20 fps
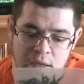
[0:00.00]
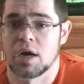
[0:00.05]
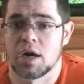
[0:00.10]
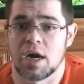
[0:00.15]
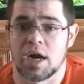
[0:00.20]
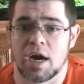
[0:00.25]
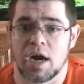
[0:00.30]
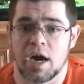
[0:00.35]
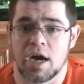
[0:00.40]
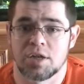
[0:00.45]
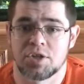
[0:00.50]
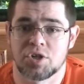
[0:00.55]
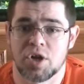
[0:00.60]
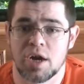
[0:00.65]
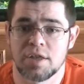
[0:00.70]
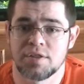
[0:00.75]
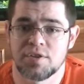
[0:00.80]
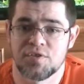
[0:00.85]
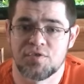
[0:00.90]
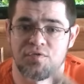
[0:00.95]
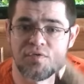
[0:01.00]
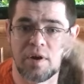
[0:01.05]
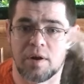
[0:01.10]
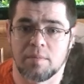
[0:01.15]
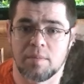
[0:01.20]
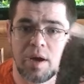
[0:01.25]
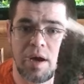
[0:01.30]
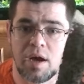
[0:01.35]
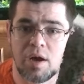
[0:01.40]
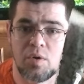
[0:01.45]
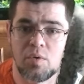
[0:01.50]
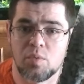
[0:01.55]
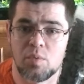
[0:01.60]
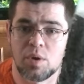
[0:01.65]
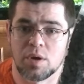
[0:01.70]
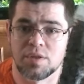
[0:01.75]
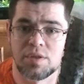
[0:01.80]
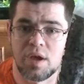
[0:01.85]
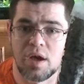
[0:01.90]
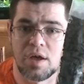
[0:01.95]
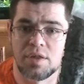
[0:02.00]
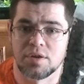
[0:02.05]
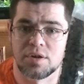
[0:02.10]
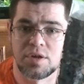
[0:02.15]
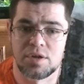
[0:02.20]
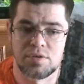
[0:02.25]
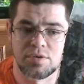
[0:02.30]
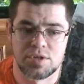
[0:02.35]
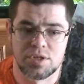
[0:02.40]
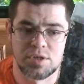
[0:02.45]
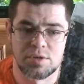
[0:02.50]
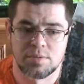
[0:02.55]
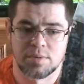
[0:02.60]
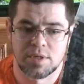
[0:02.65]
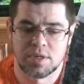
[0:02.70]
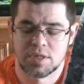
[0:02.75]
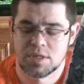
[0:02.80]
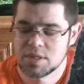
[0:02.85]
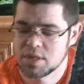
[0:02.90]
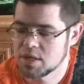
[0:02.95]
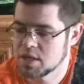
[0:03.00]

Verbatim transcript: I tried this from uh, one of the other YouTubers.